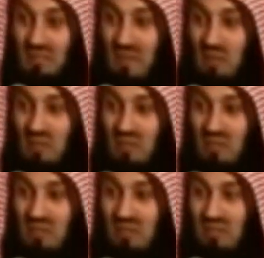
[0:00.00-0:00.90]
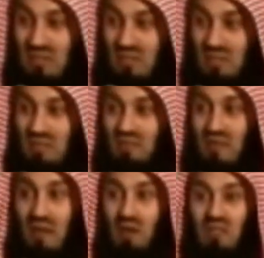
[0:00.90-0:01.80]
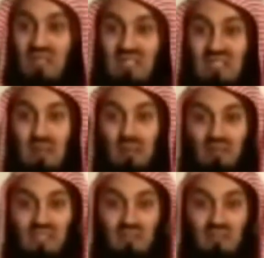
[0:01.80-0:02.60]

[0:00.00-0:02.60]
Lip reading: mount, found that some